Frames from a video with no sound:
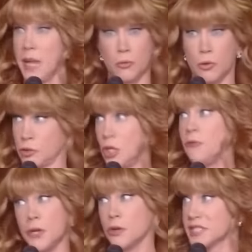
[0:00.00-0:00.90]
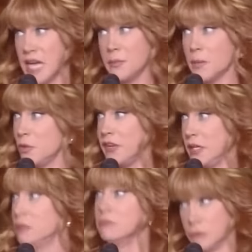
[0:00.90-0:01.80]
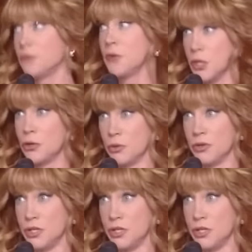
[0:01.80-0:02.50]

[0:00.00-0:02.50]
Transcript: And I'm like, well, good for you, because I'm not moving. Good for you.